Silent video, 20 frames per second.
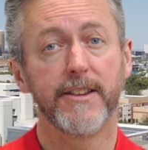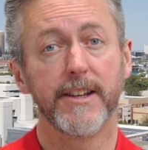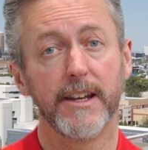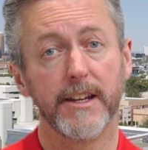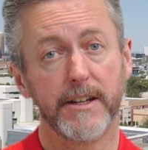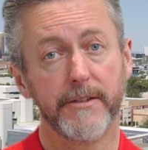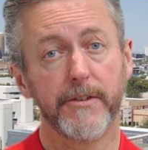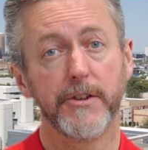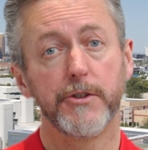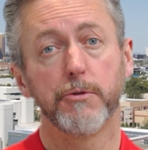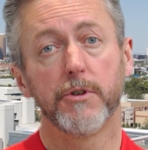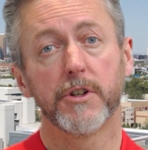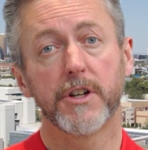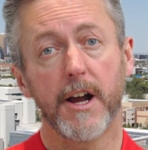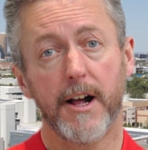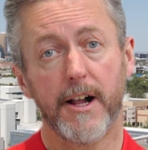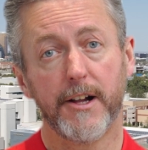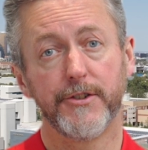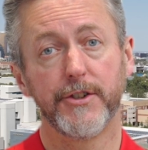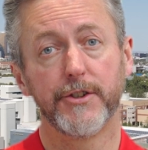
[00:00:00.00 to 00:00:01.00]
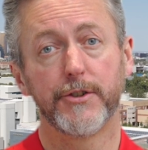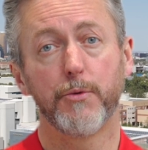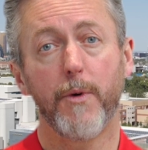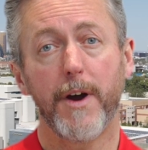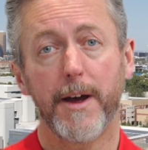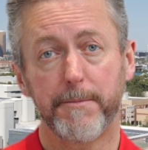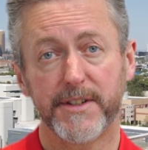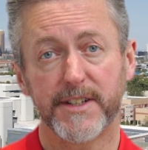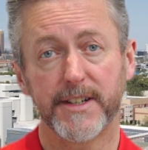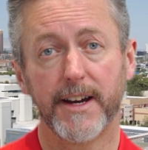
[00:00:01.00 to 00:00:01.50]
the individual college's
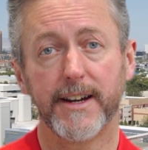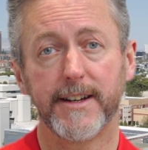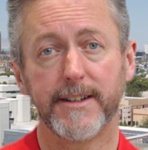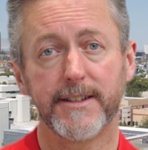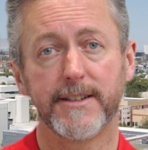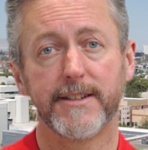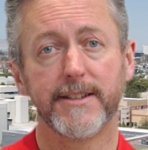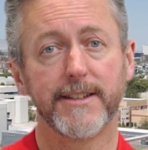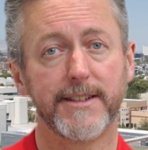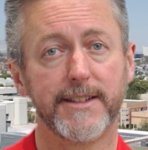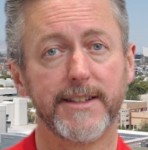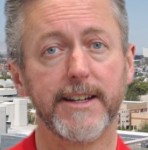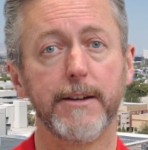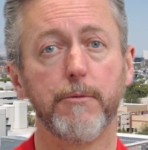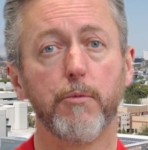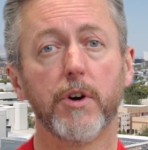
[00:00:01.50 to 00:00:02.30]
websites to see